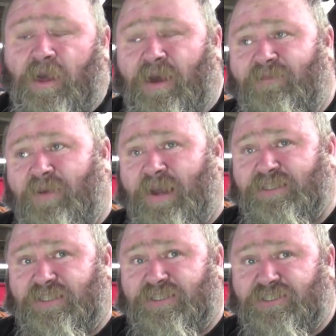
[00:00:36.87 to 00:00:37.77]
I've
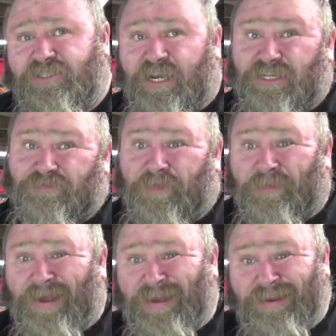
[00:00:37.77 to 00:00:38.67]
actually changed my
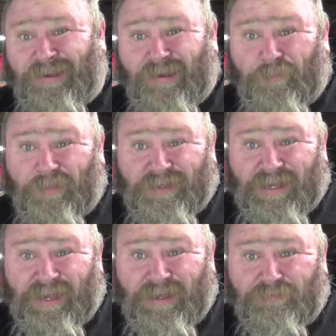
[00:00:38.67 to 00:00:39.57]
mind a couple of
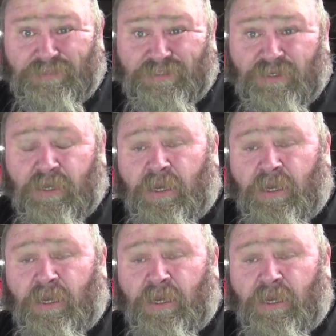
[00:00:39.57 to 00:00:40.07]
times.